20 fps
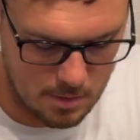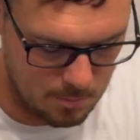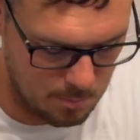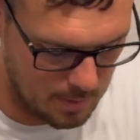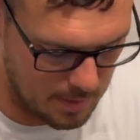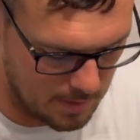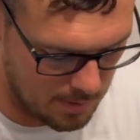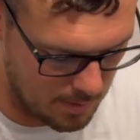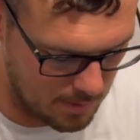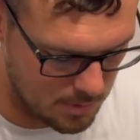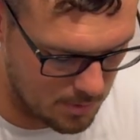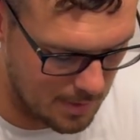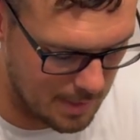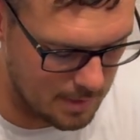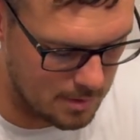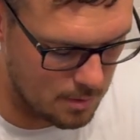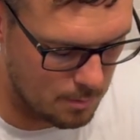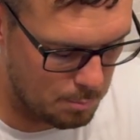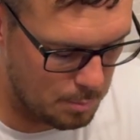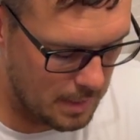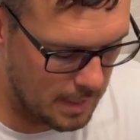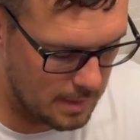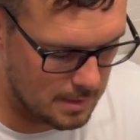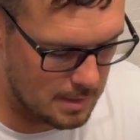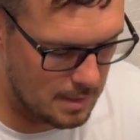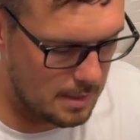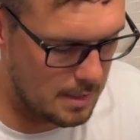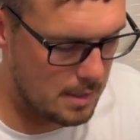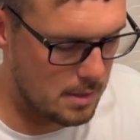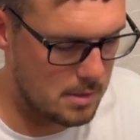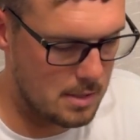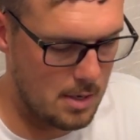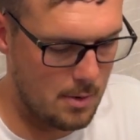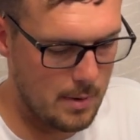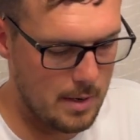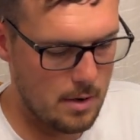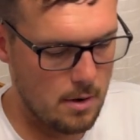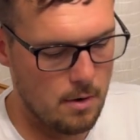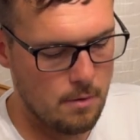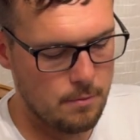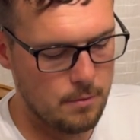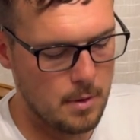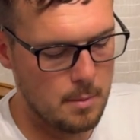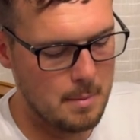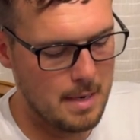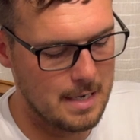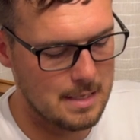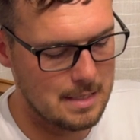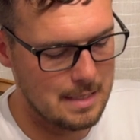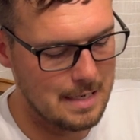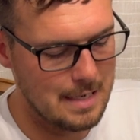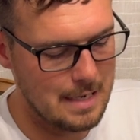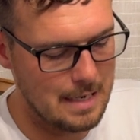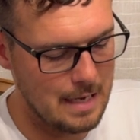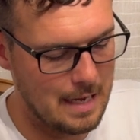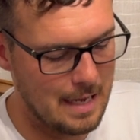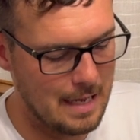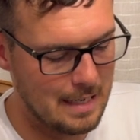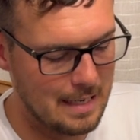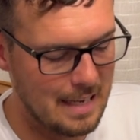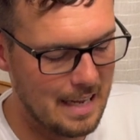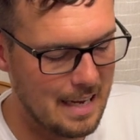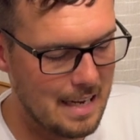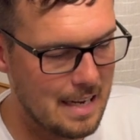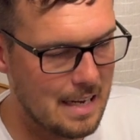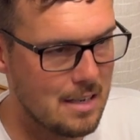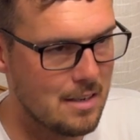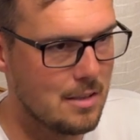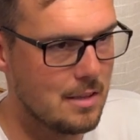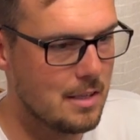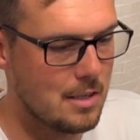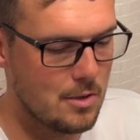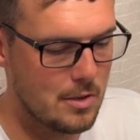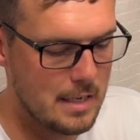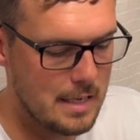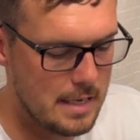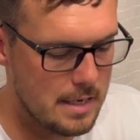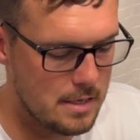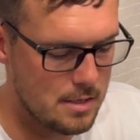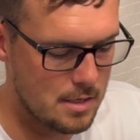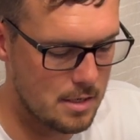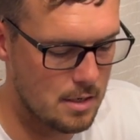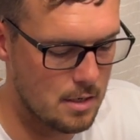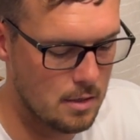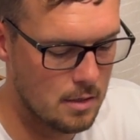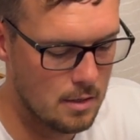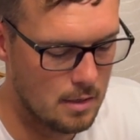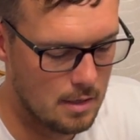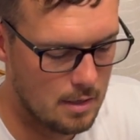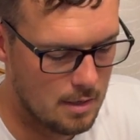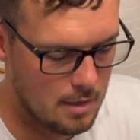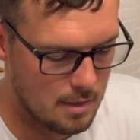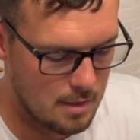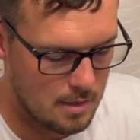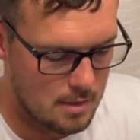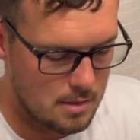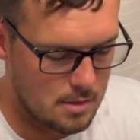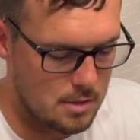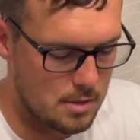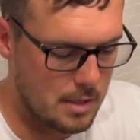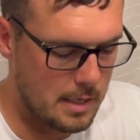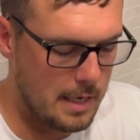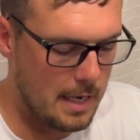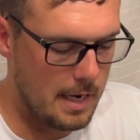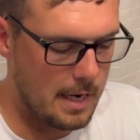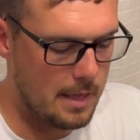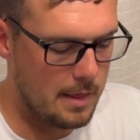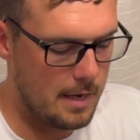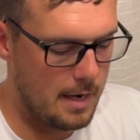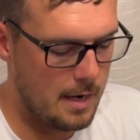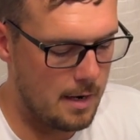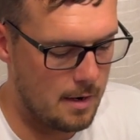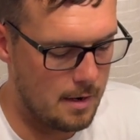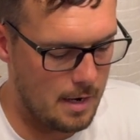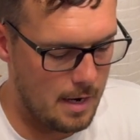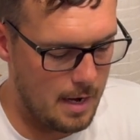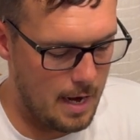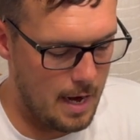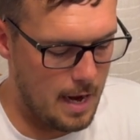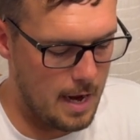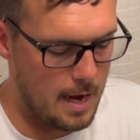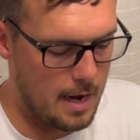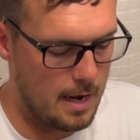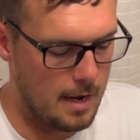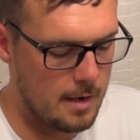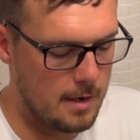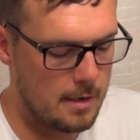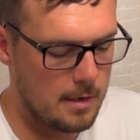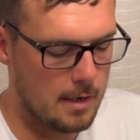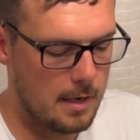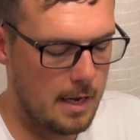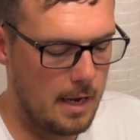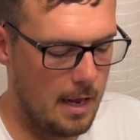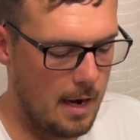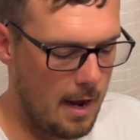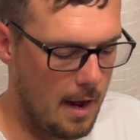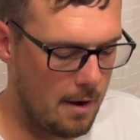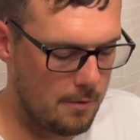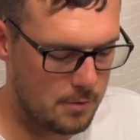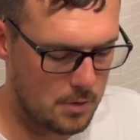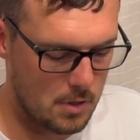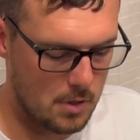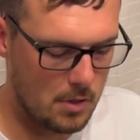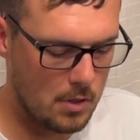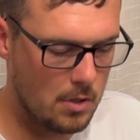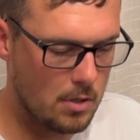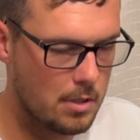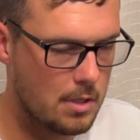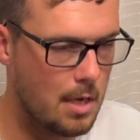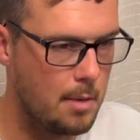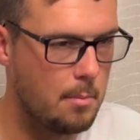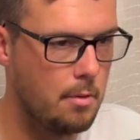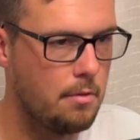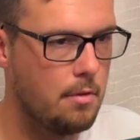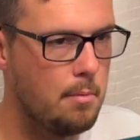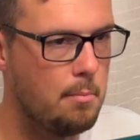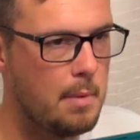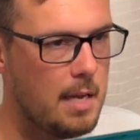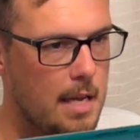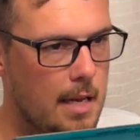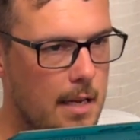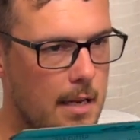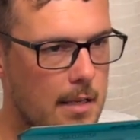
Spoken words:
but it also has some picks in there, so that way hopefully it makes it getting a little easier to get in there and get after some of the meat